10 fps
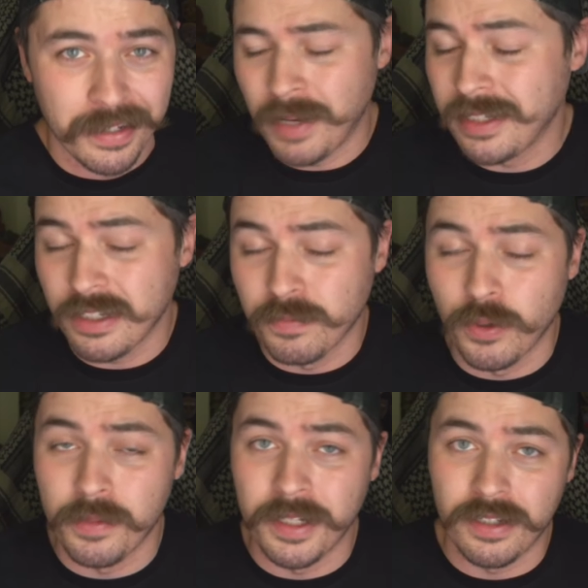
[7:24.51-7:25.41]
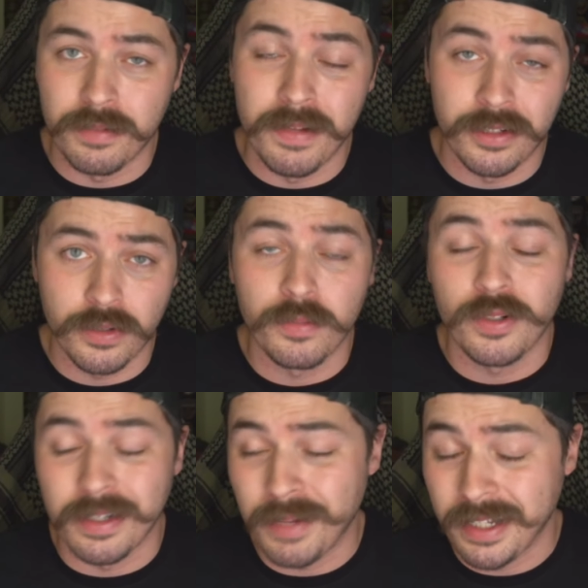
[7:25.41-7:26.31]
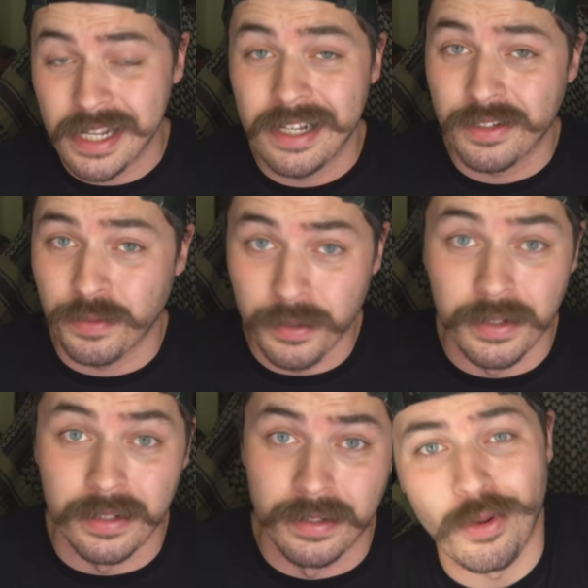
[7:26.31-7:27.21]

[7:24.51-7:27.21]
My disappointment is immeasurable and my day is ruined.